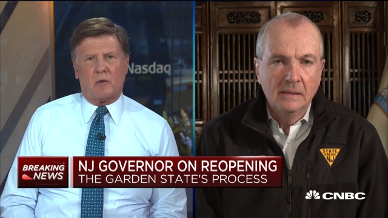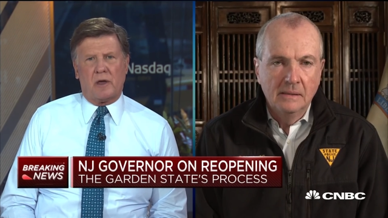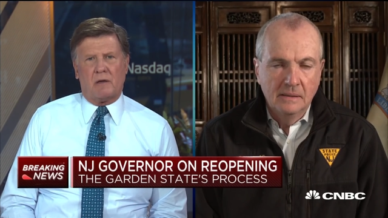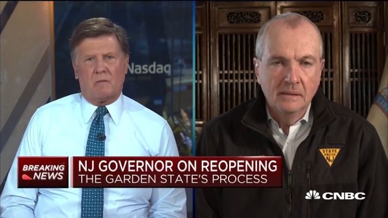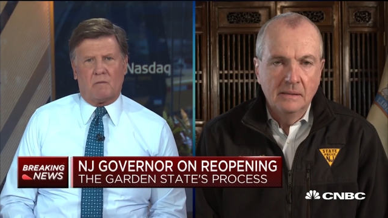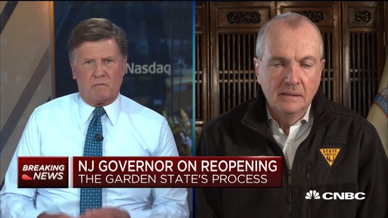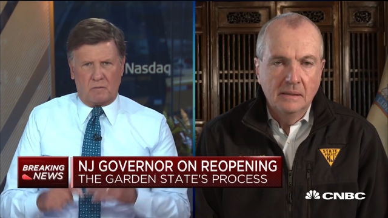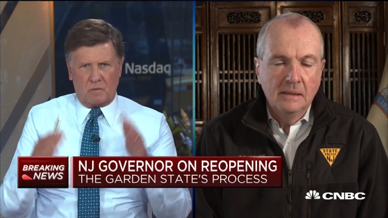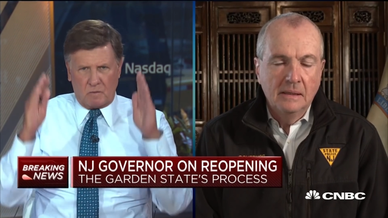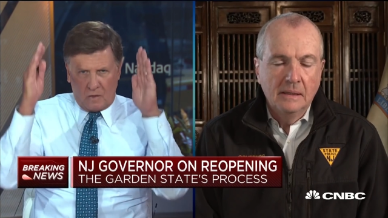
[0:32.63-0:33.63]
Speaker 1: we
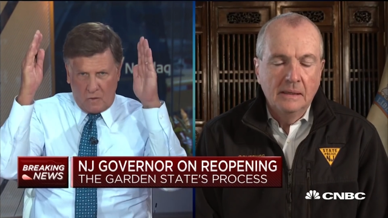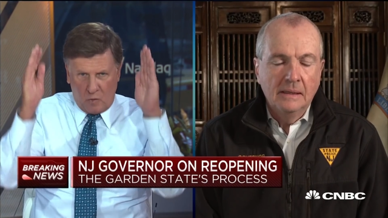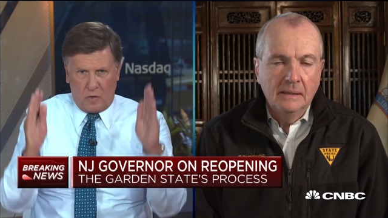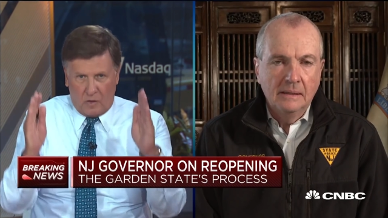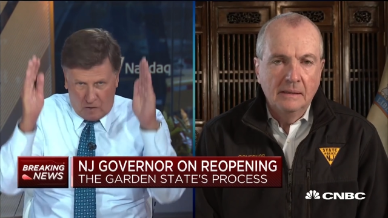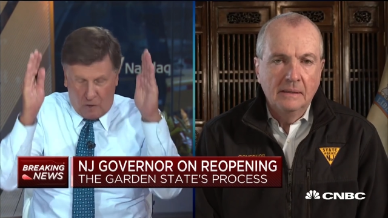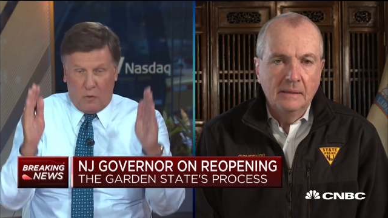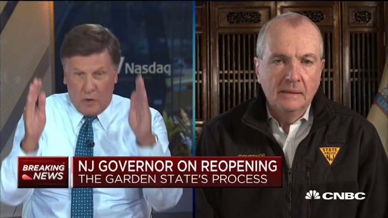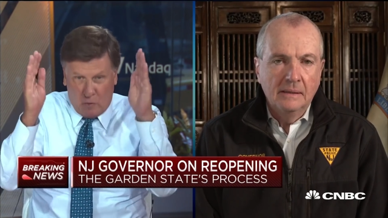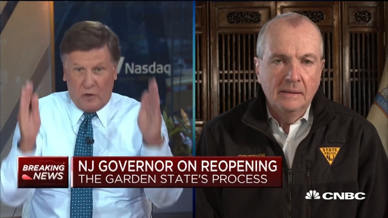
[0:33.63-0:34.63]
are,
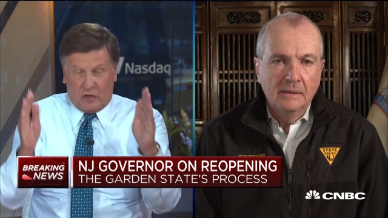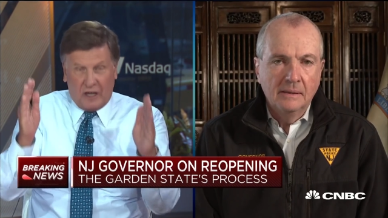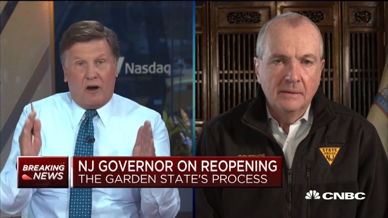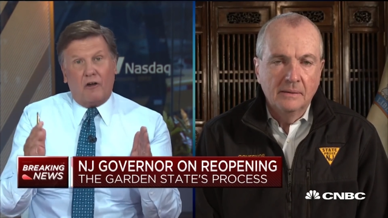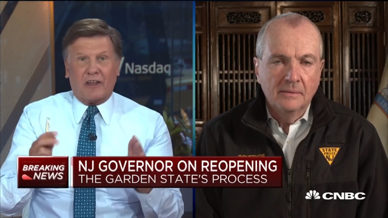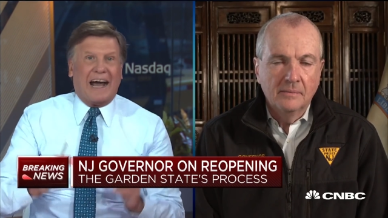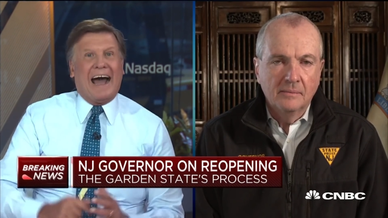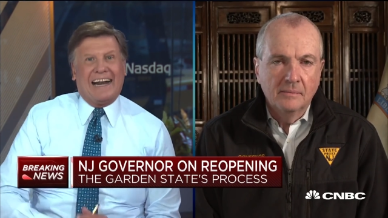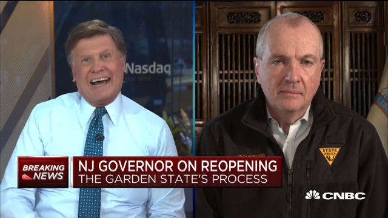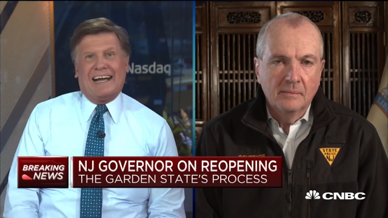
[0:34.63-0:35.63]
are we within all the
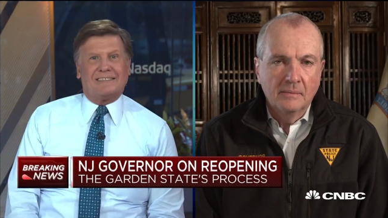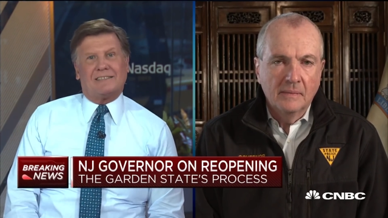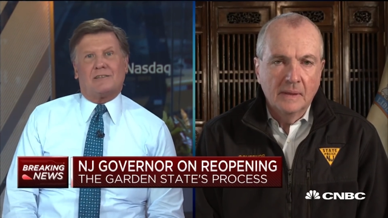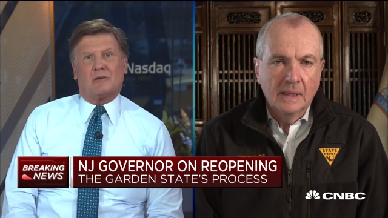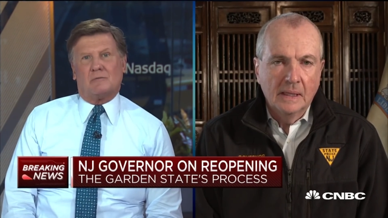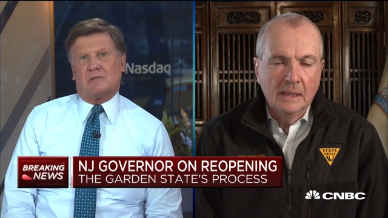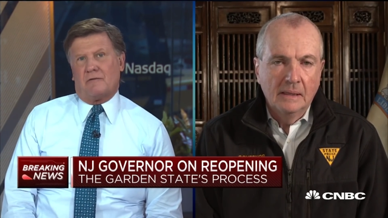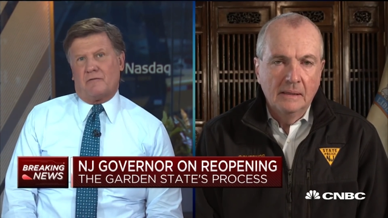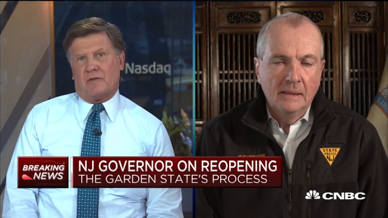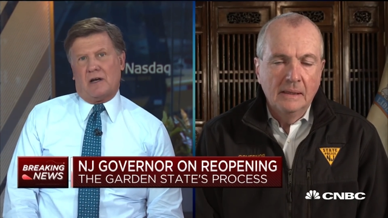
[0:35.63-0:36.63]
guidelines in terms
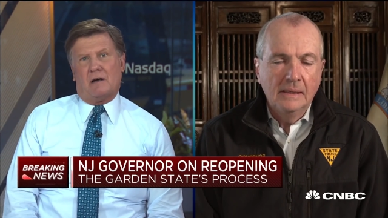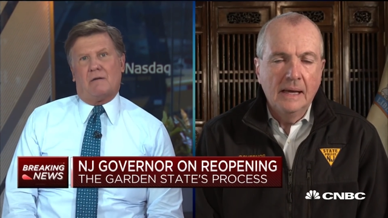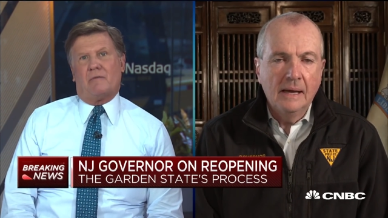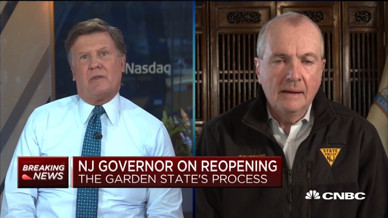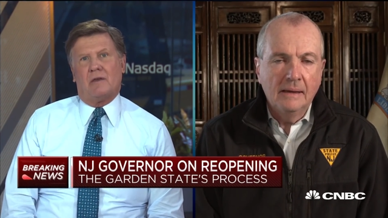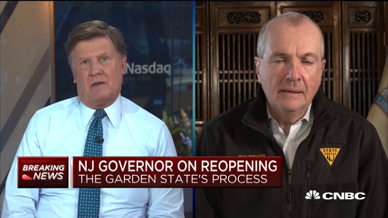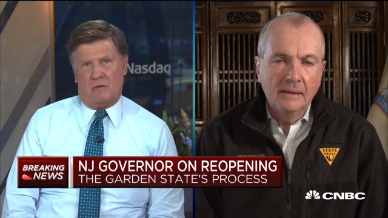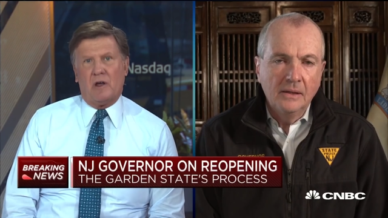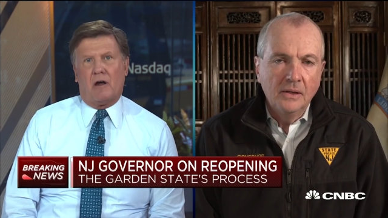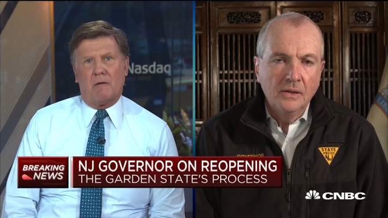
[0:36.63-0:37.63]
of? Uh, yeah.
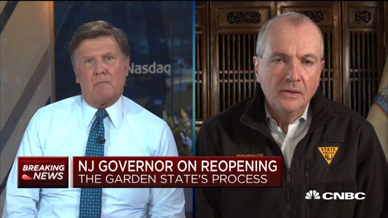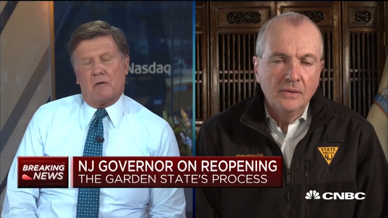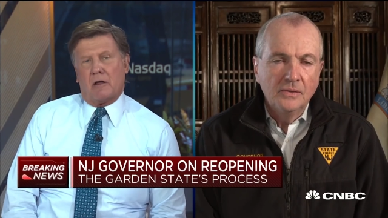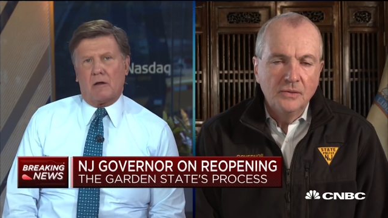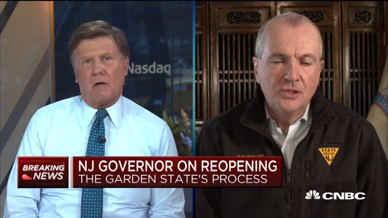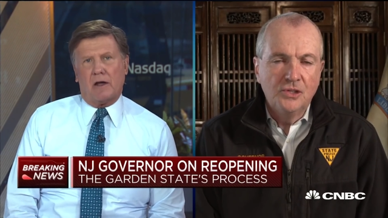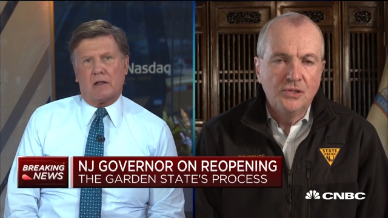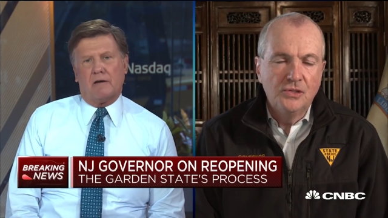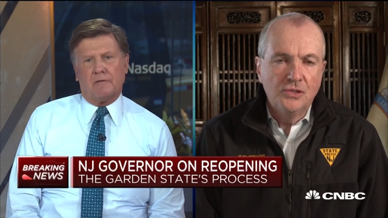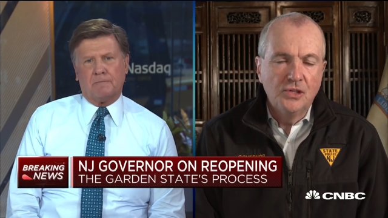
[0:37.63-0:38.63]
We are. Okay, go
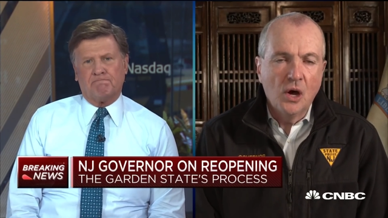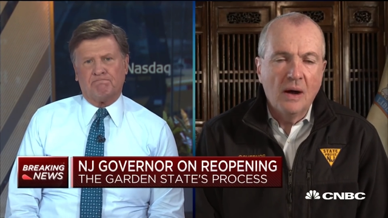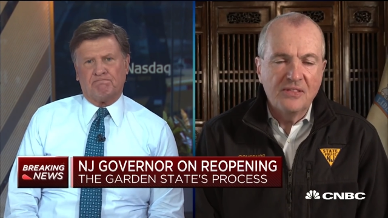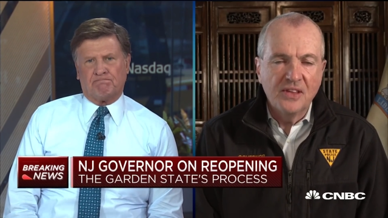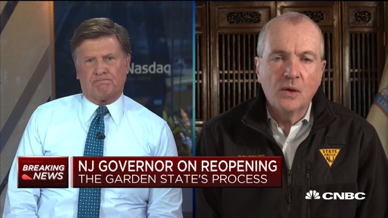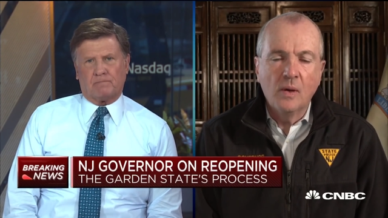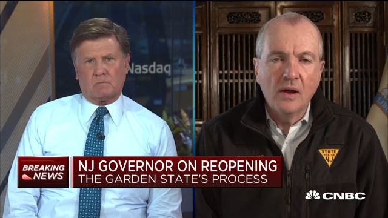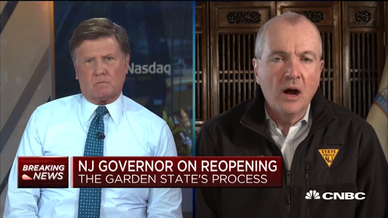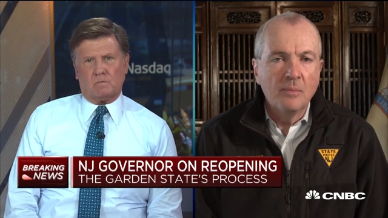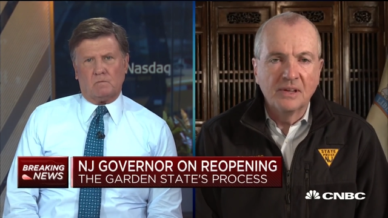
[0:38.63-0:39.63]
ahead, Governor.
Speaker 2: Joe, I think
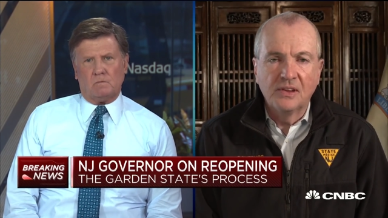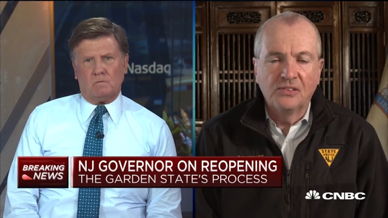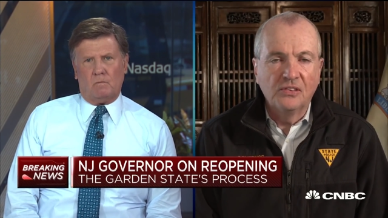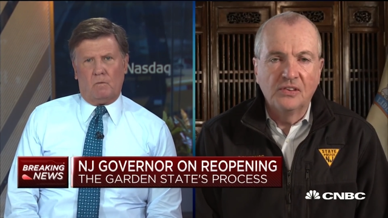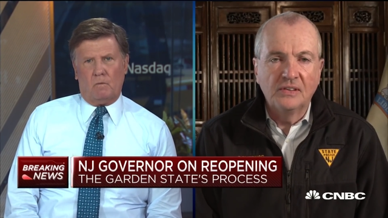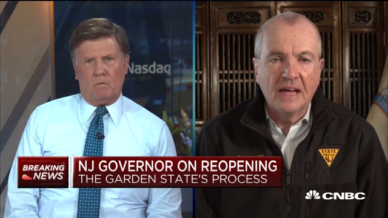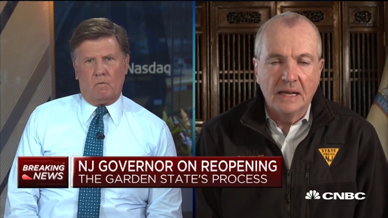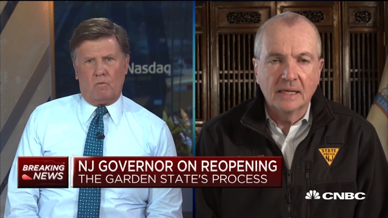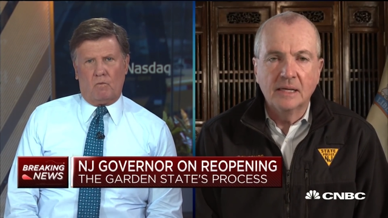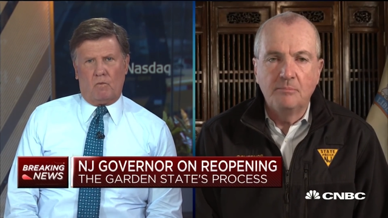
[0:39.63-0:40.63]
we are, but this is a
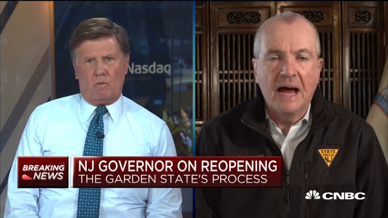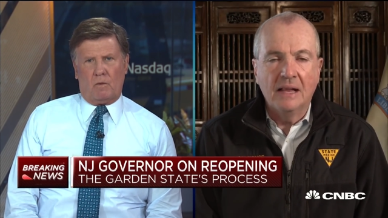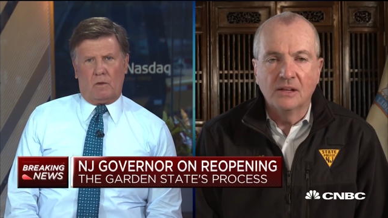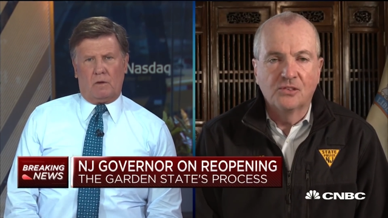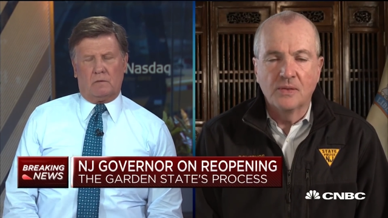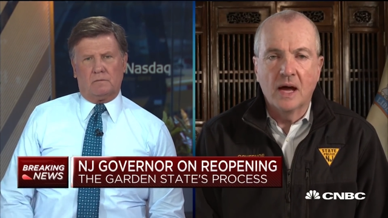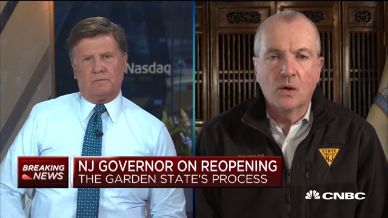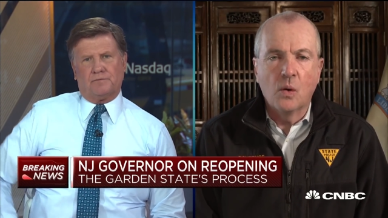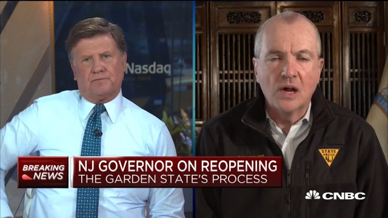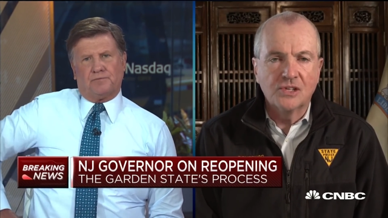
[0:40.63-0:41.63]
delicate balance
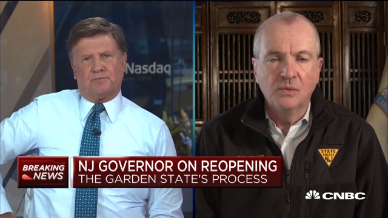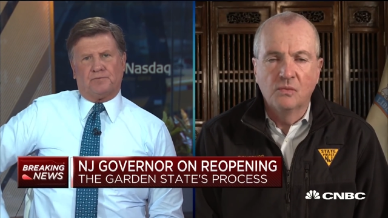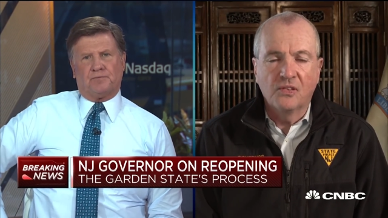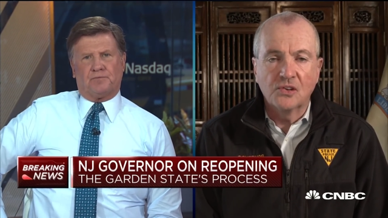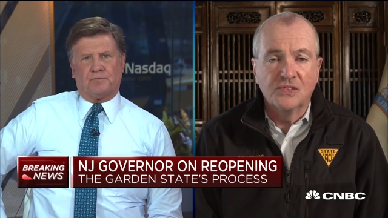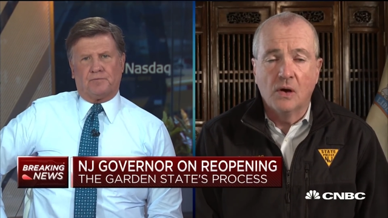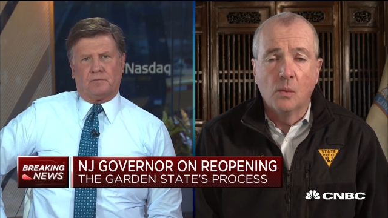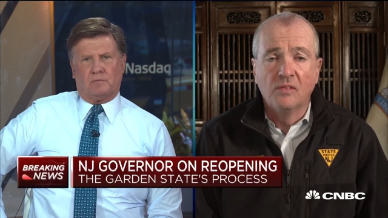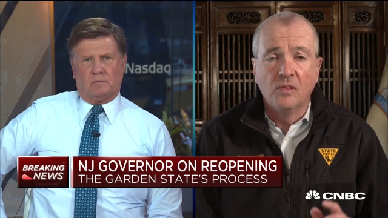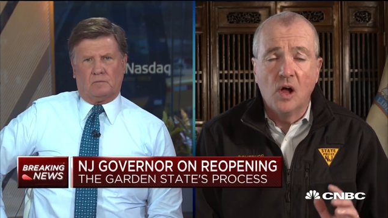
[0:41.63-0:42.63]
without question. First of
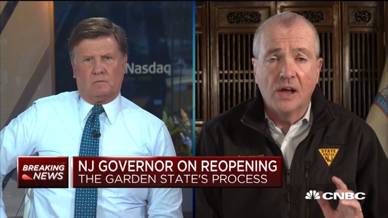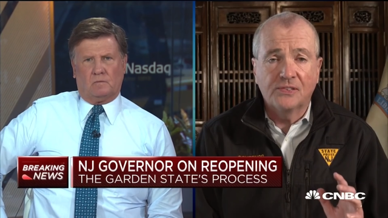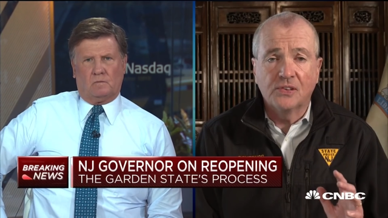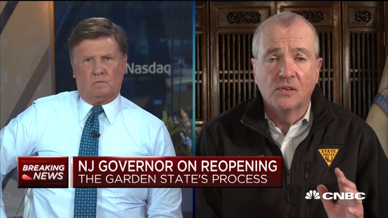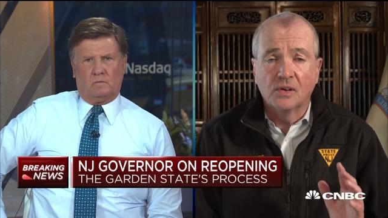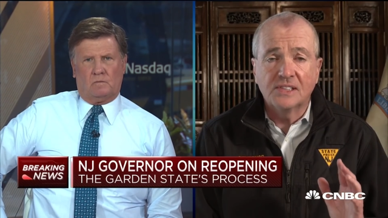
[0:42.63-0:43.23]
all, we've lost over